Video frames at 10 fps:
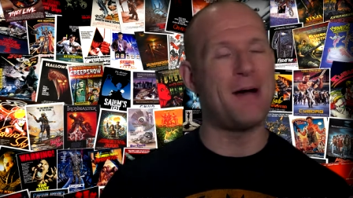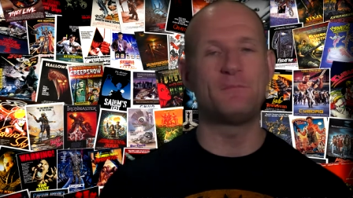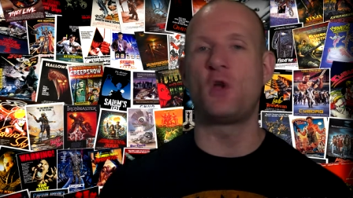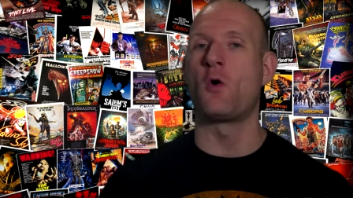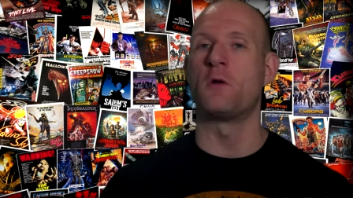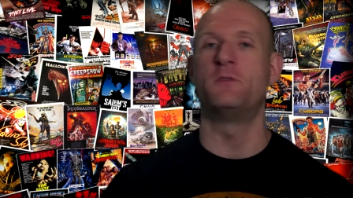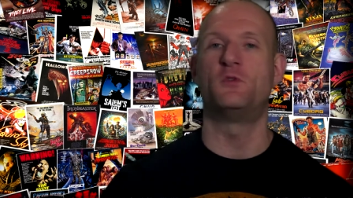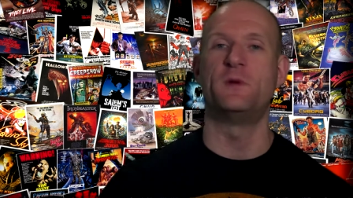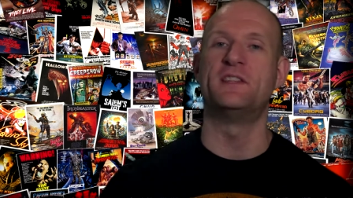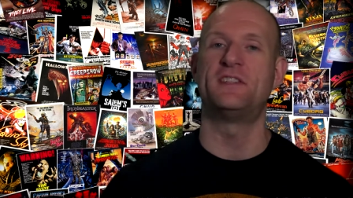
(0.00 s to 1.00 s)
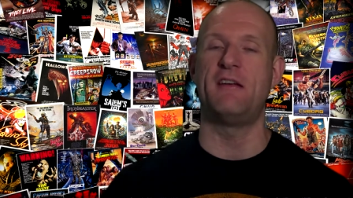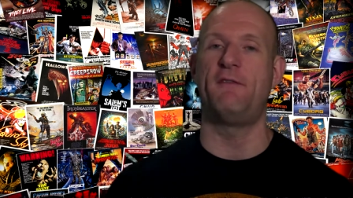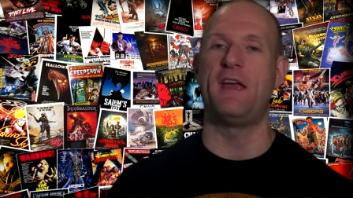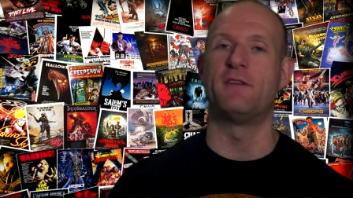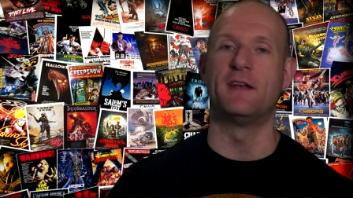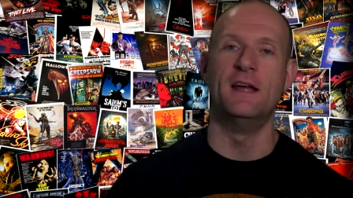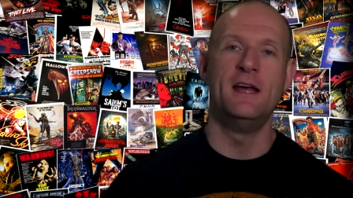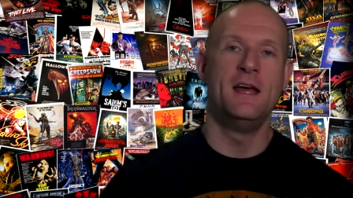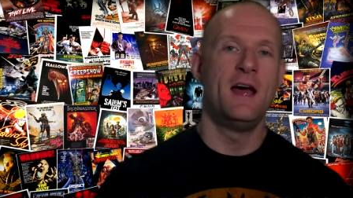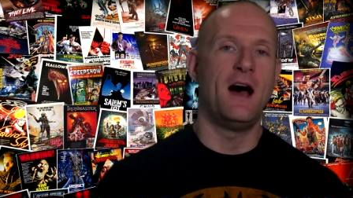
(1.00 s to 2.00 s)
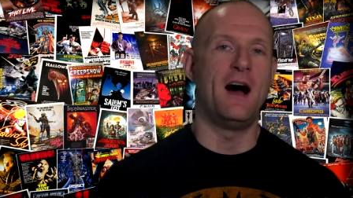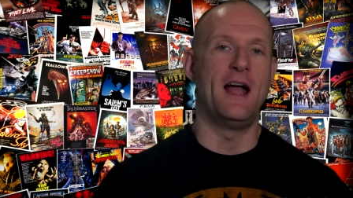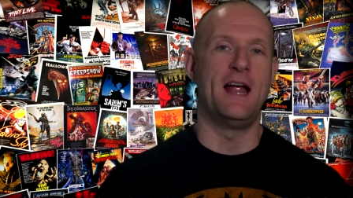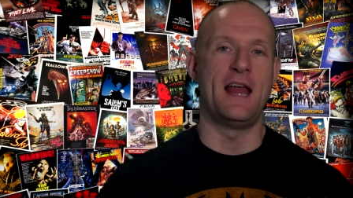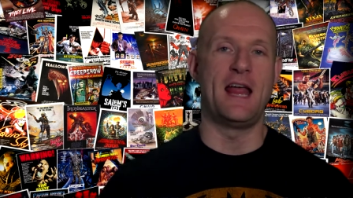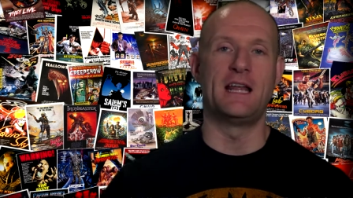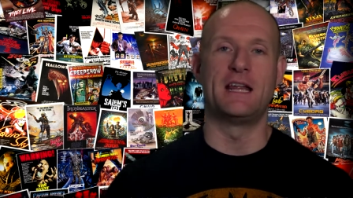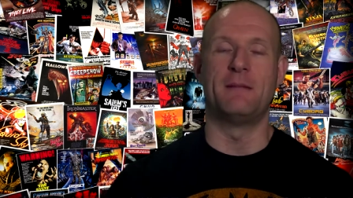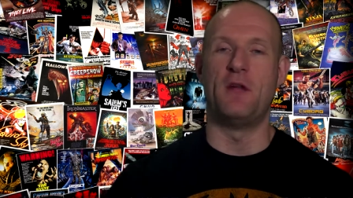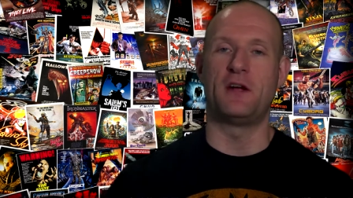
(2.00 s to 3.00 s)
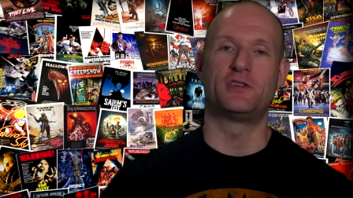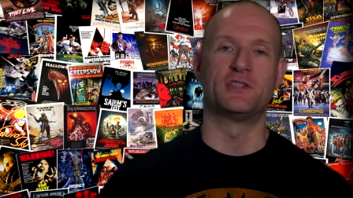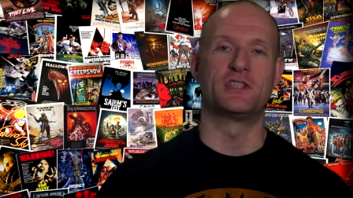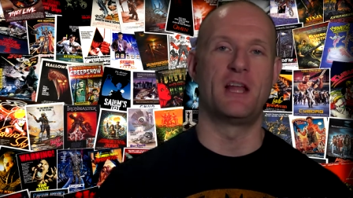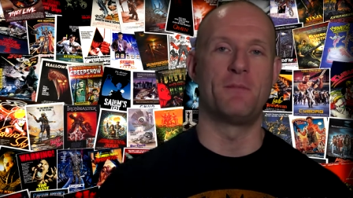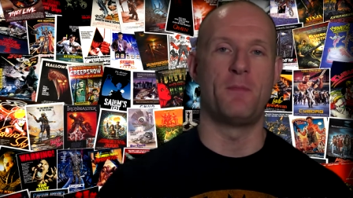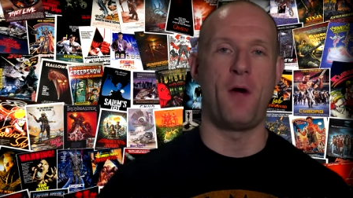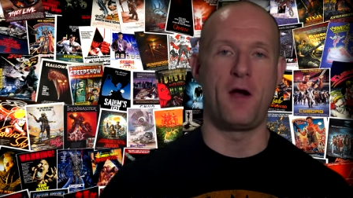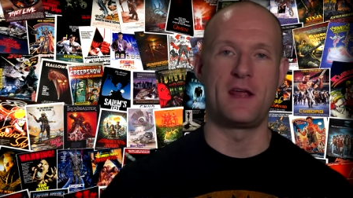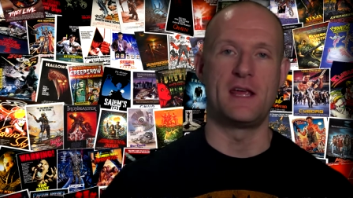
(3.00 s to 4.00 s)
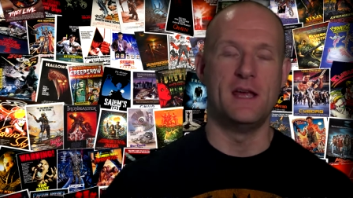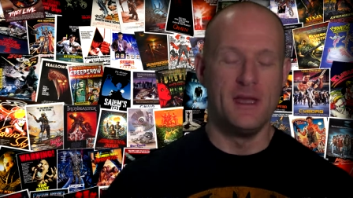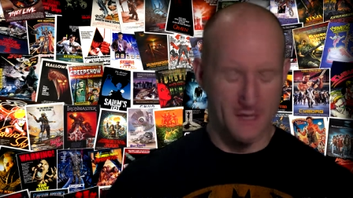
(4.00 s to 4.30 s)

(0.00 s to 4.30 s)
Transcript: I'm torn between Safe Haven and Alien Abduction Slumber Party.